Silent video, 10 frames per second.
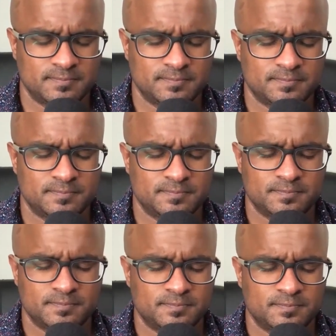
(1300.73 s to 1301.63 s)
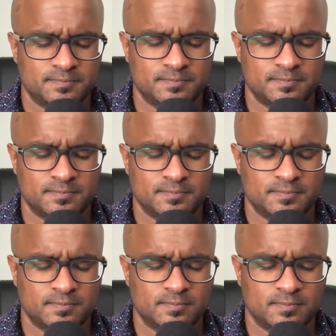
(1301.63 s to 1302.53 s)

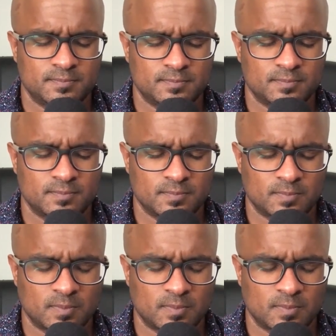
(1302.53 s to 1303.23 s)
Nothing is said.